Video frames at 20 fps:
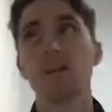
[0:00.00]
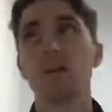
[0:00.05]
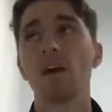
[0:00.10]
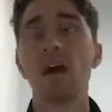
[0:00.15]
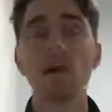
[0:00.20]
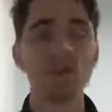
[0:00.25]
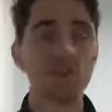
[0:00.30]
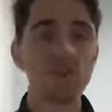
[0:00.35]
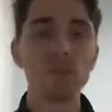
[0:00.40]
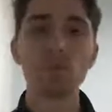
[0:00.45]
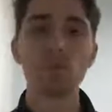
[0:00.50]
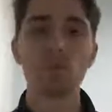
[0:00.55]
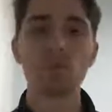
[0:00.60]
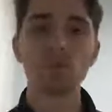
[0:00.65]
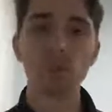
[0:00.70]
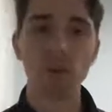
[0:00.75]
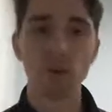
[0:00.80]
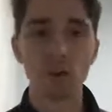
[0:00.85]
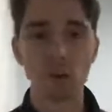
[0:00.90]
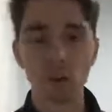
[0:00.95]
I think
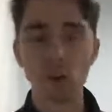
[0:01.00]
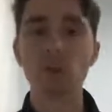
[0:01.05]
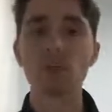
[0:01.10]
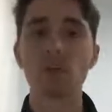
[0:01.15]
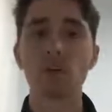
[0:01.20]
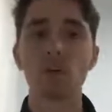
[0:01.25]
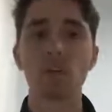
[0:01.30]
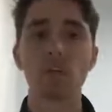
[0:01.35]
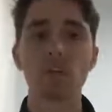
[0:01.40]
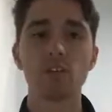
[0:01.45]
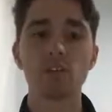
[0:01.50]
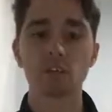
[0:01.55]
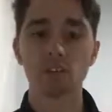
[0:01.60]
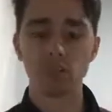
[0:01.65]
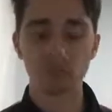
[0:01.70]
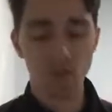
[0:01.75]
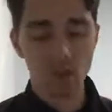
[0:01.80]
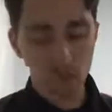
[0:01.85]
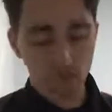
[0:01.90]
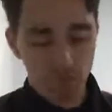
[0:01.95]
it looks like Richo
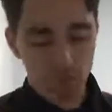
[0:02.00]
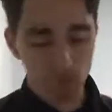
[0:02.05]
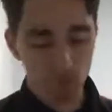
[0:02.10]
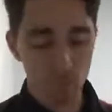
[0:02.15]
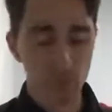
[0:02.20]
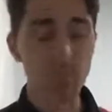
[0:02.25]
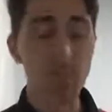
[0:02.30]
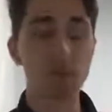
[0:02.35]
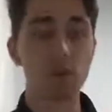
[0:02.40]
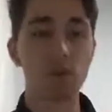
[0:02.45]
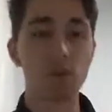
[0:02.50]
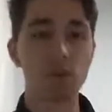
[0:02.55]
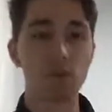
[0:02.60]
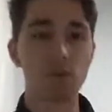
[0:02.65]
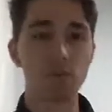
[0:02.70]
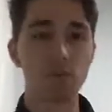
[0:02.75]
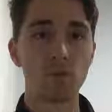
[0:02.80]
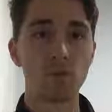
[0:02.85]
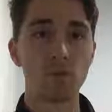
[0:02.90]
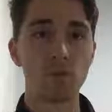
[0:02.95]
said, okay, we need a
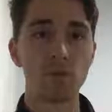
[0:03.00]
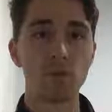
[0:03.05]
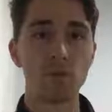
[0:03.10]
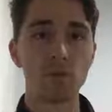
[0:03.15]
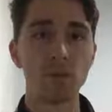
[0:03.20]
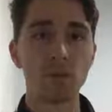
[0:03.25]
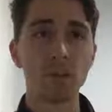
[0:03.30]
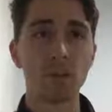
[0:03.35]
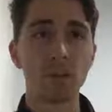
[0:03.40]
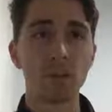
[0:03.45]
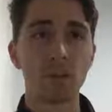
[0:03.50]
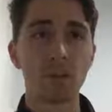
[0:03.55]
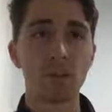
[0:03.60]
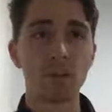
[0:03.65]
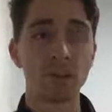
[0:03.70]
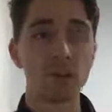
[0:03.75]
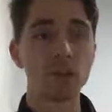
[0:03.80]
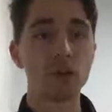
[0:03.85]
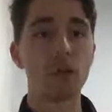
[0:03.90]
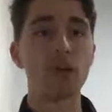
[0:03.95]
refresh.
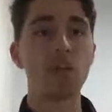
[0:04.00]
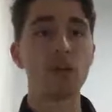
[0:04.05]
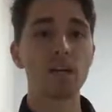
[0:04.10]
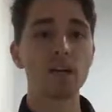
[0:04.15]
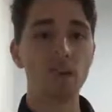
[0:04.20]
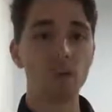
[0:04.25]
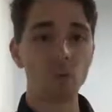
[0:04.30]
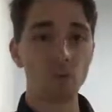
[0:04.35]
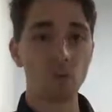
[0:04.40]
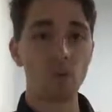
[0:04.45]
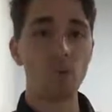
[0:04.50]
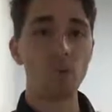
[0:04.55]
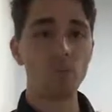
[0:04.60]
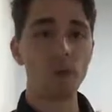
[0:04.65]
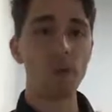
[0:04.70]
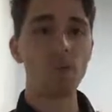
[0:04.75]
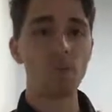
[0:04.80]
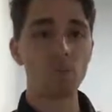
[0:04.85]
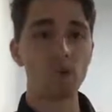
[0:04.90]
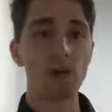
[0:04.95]
Let's go back to what
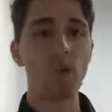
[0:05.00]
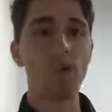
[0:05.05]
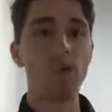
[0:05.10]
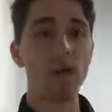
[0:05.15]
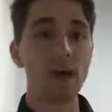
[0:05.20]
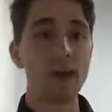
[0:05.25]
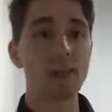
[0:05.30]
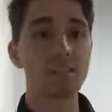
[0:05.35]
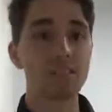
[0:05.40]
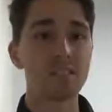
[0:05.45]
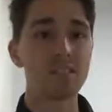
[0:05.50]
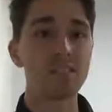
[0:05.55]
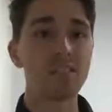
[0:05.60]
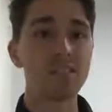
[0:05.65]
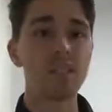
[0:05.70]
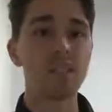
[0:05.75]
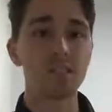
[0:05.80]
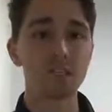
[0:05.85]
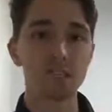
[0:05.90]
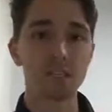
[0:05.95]
went well last
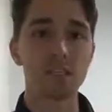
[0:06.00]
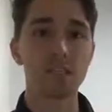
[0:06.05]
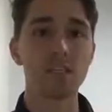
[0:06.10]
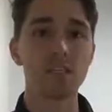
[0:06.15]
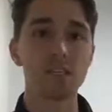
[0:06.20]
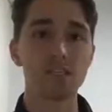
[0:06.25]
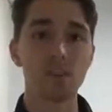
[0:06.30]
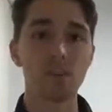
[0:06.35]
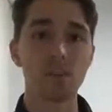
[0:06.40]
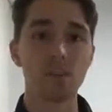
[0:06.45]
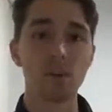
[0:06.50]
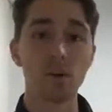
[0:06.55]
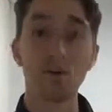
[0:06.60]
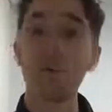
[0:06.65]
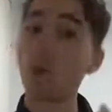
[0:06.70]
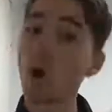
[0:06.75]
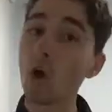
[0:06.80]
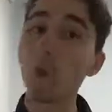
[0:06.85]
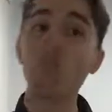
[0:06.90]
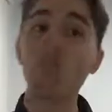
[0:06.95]
season and the season before. And
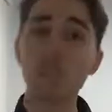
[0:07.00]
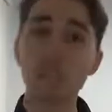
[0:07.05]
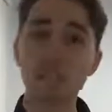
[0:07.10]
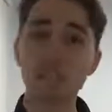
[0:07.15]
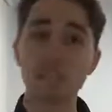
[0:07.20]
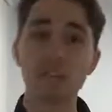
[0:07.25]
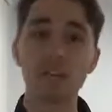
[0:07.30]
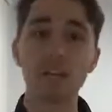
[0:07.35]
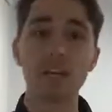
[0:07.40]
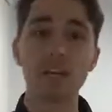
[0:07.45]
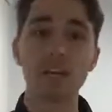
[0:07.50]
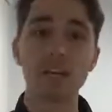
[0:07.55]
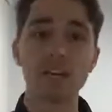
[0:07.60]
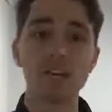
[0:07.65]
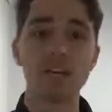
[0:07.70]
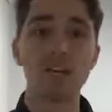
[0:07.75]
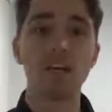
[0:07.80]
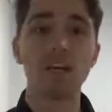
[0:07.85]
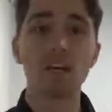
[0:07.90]
I'm hoping that's the case.